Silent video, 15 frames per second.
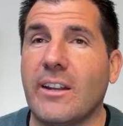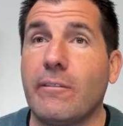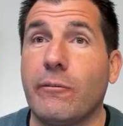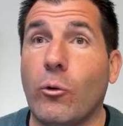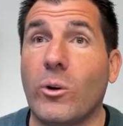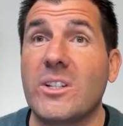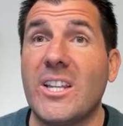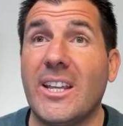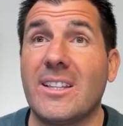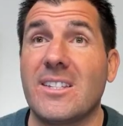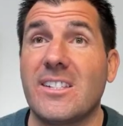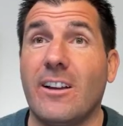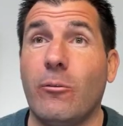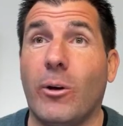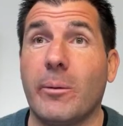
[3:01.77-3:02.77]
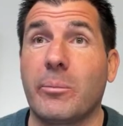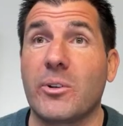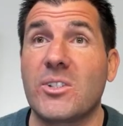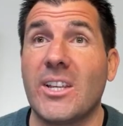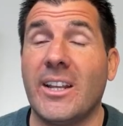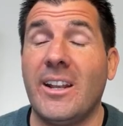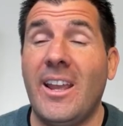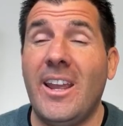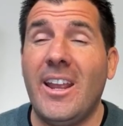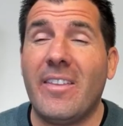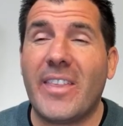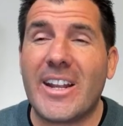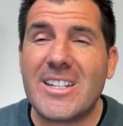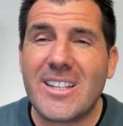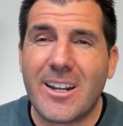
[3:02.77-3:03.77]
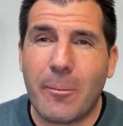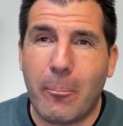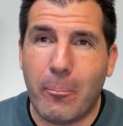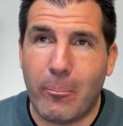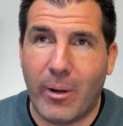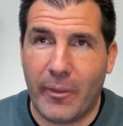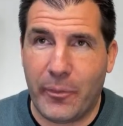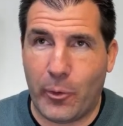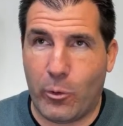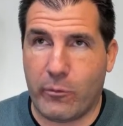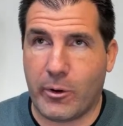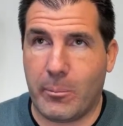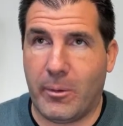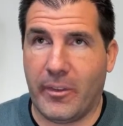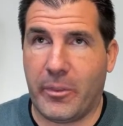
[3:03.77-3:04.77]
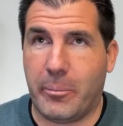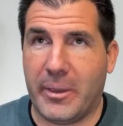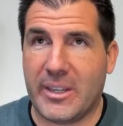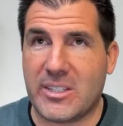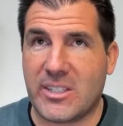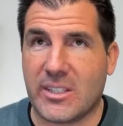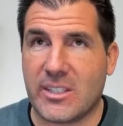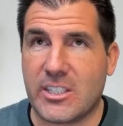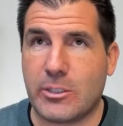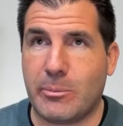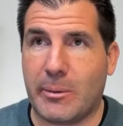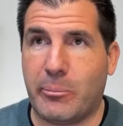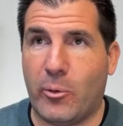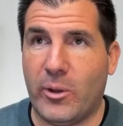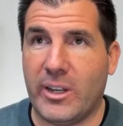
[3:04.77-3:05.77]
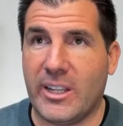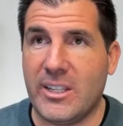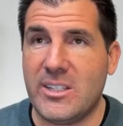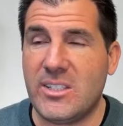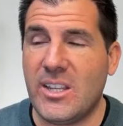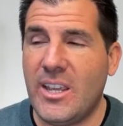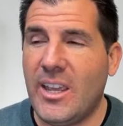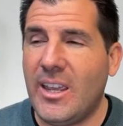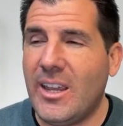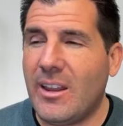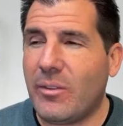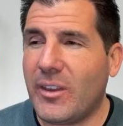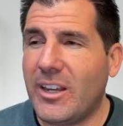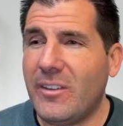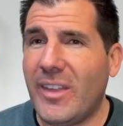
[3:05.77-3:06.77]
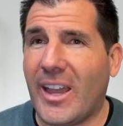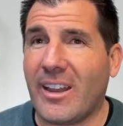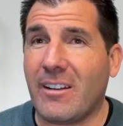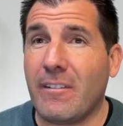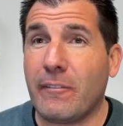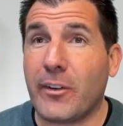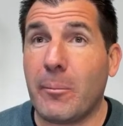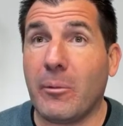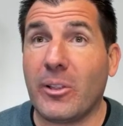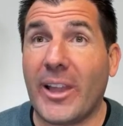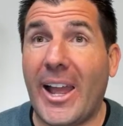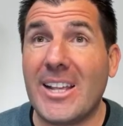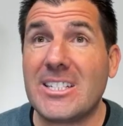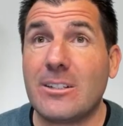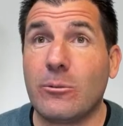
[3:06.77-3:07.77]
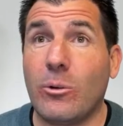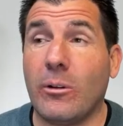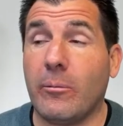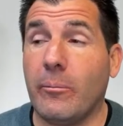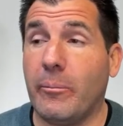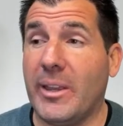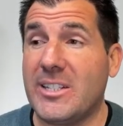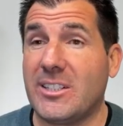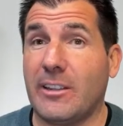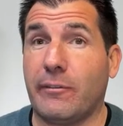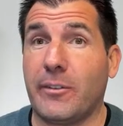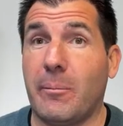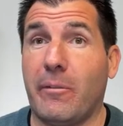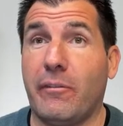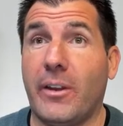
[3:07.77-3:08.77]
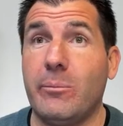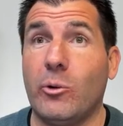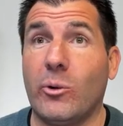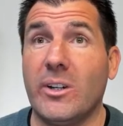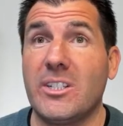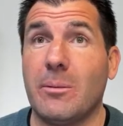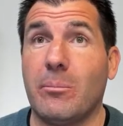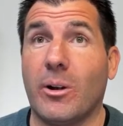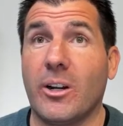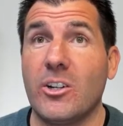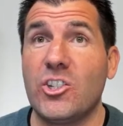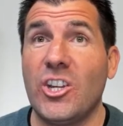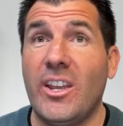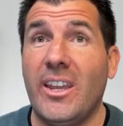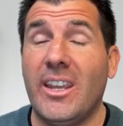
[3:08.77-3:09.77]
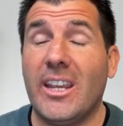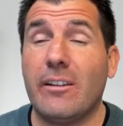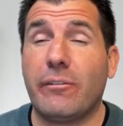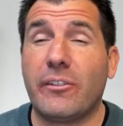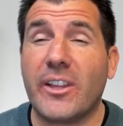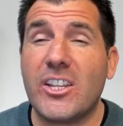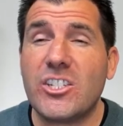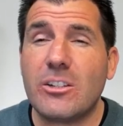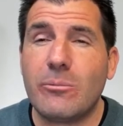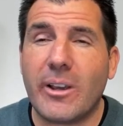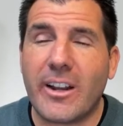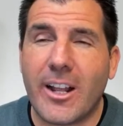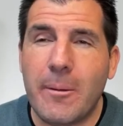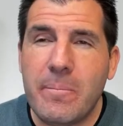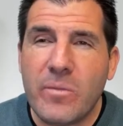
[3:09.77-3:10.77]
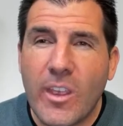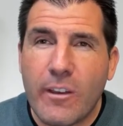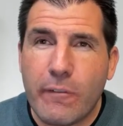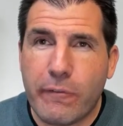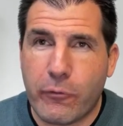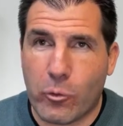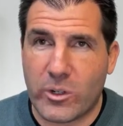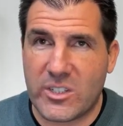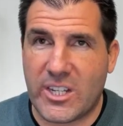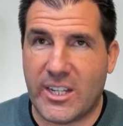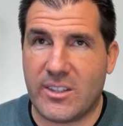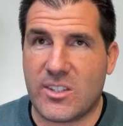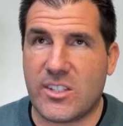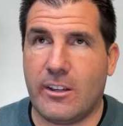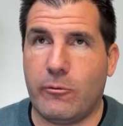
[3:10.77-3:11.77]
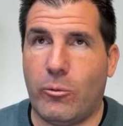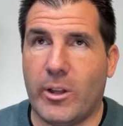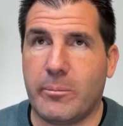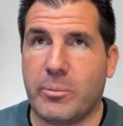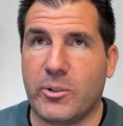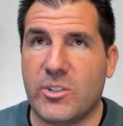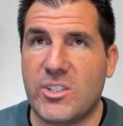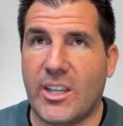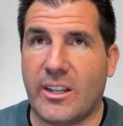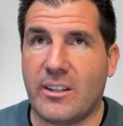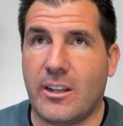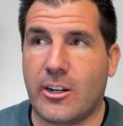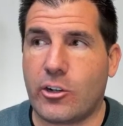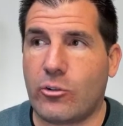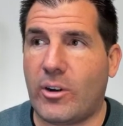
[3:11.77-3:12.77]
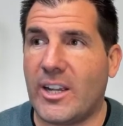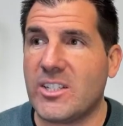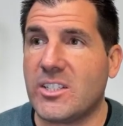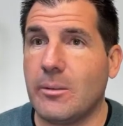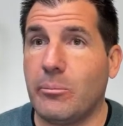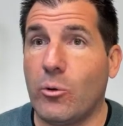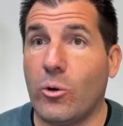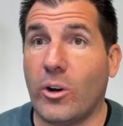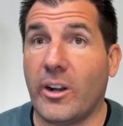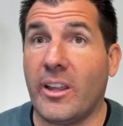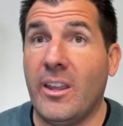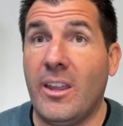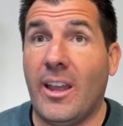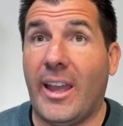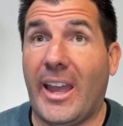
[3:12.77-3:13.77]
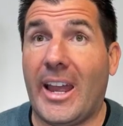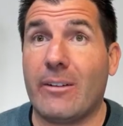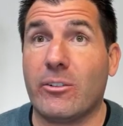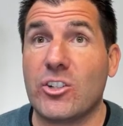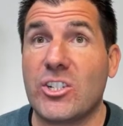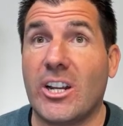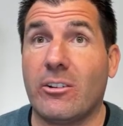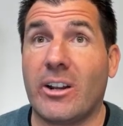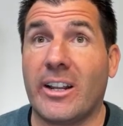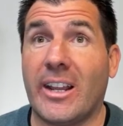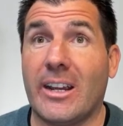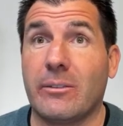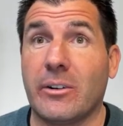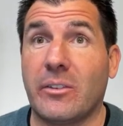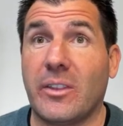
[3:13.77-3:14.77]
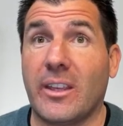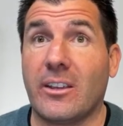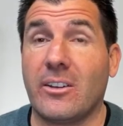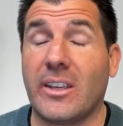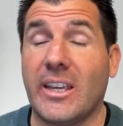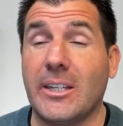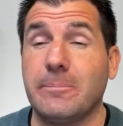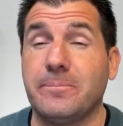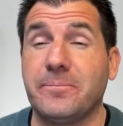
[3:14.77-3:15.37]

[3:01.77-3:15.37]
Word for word: four-tenths of one percent. That is on a month-over-month basis. So my point is, think of that. From last, well, basically from February to March, inflation went up four-tenths of one percent across the board, averaged out on everything, okay?